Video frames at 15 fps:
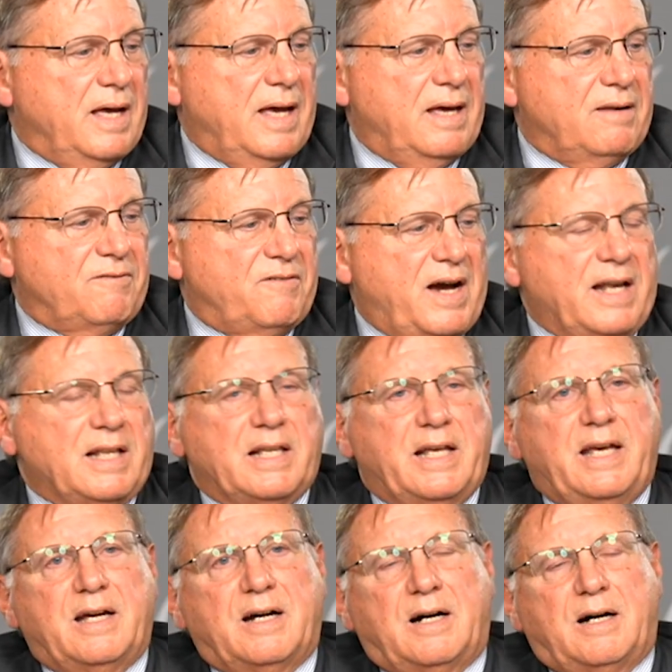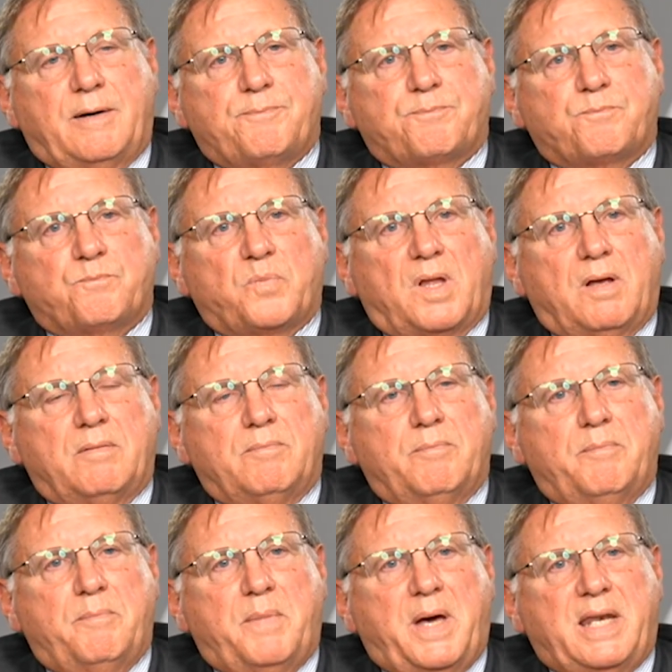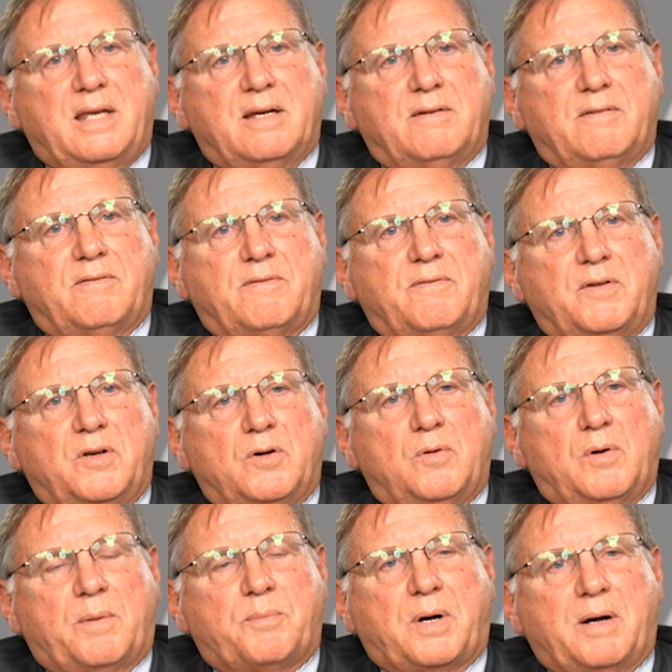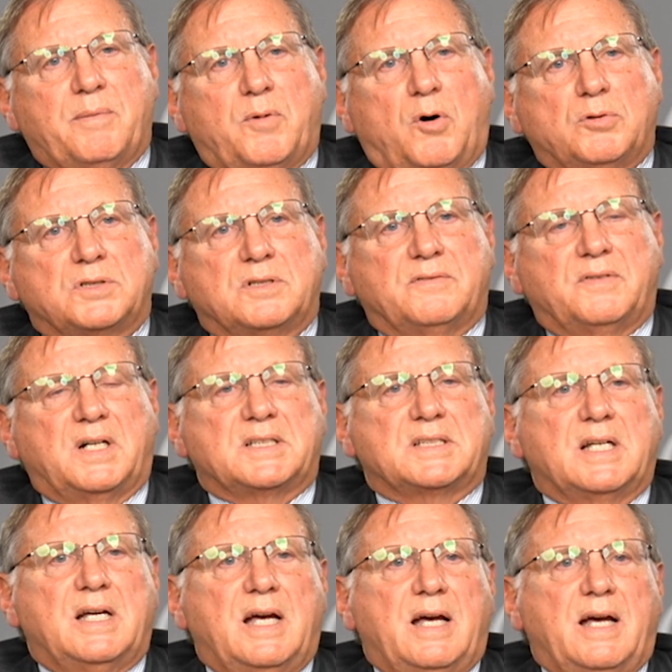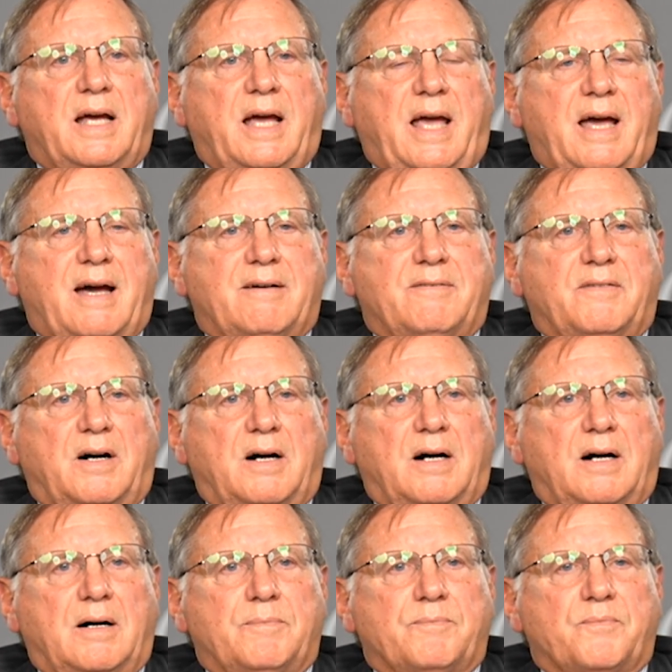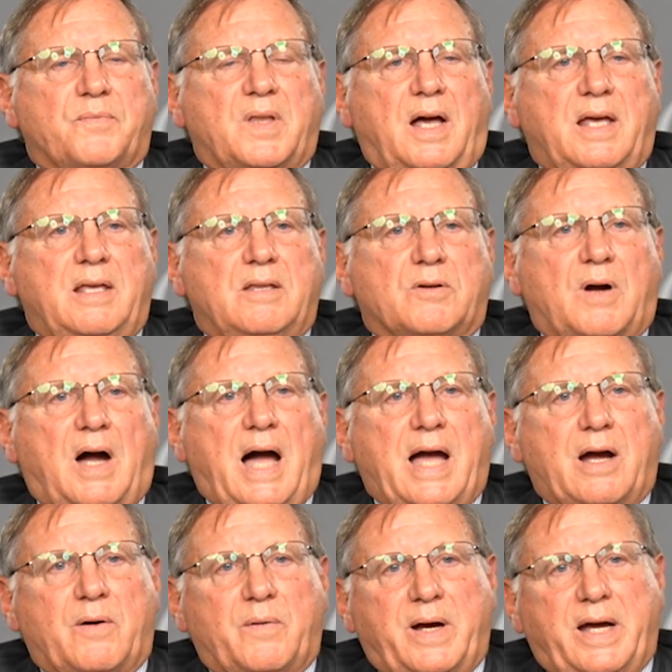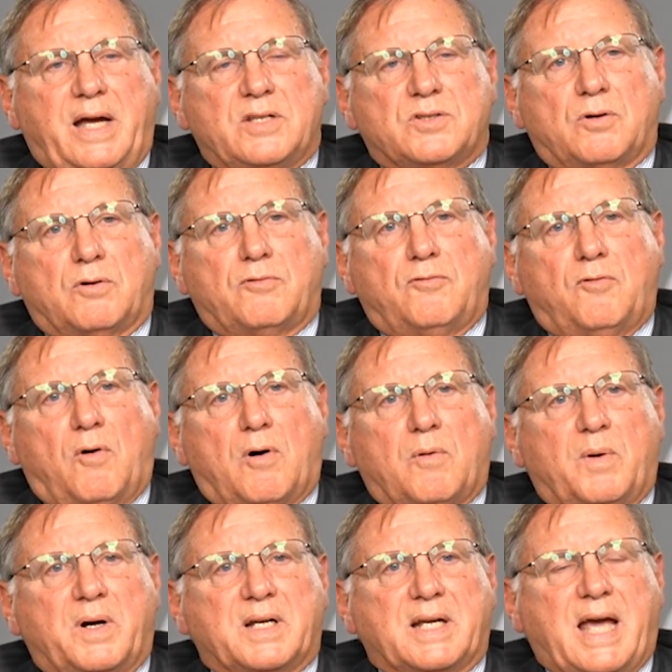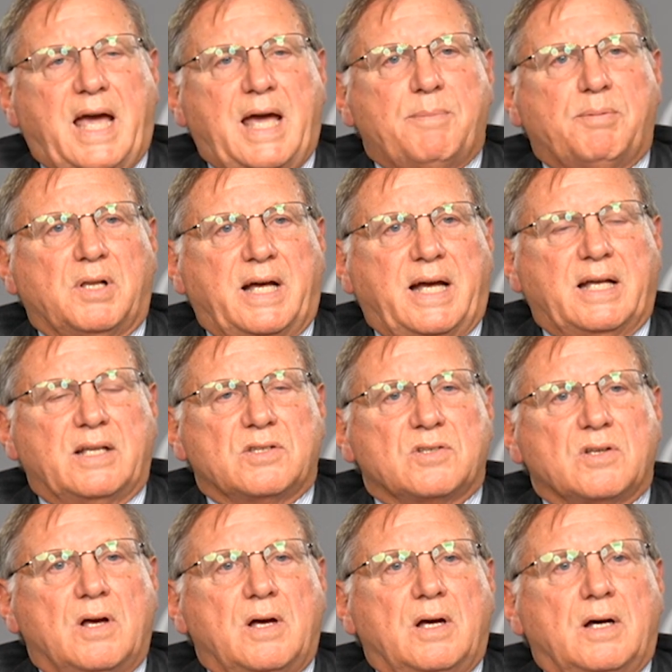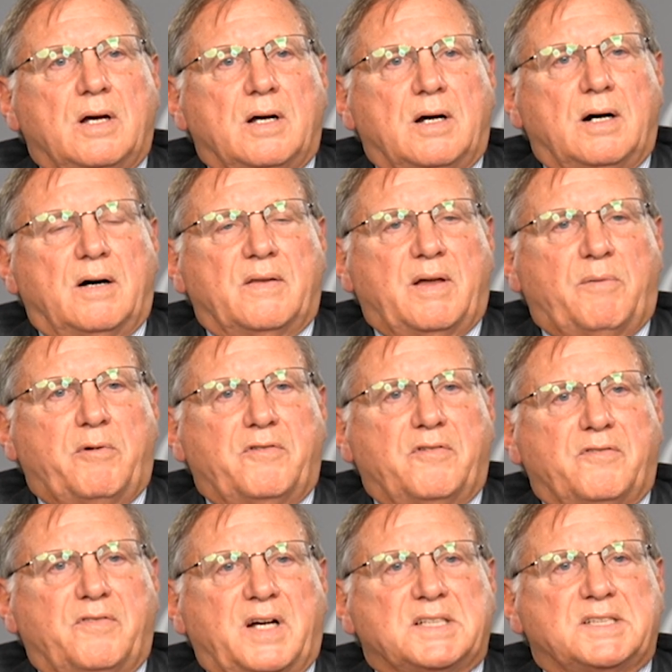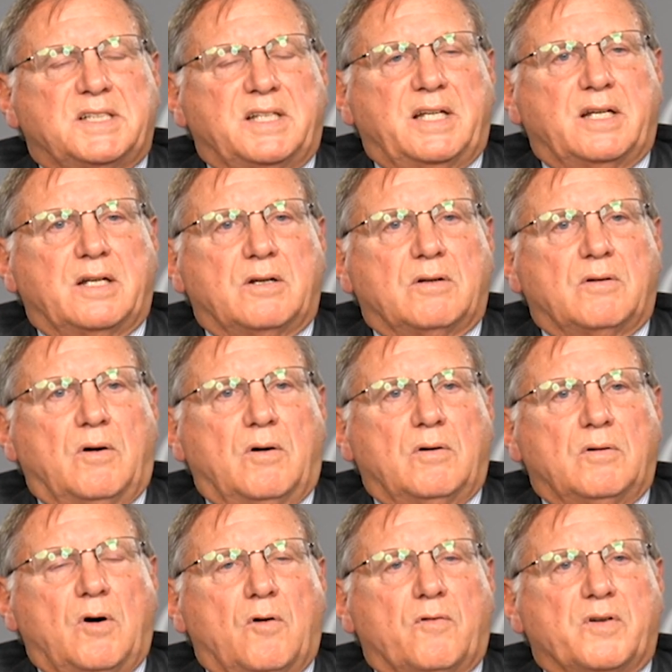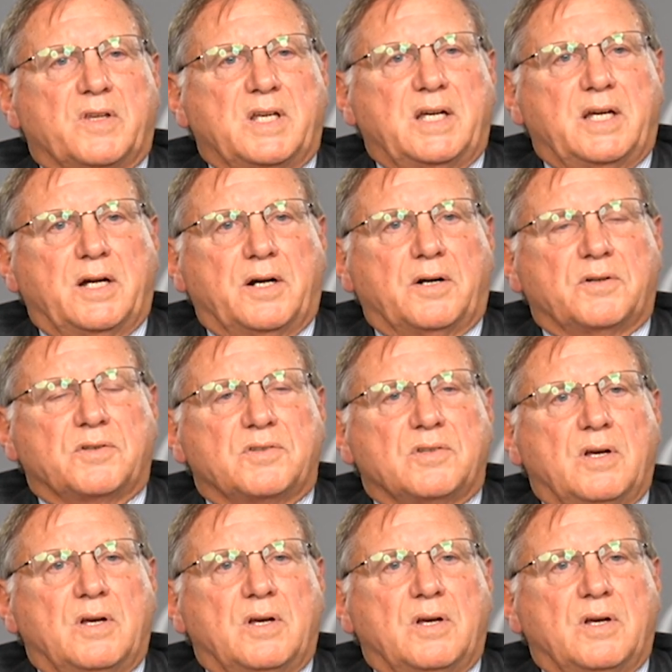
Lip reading: And finally, many of you, probably most of us, have either IRAs or 401k plans that we've invested in over the years.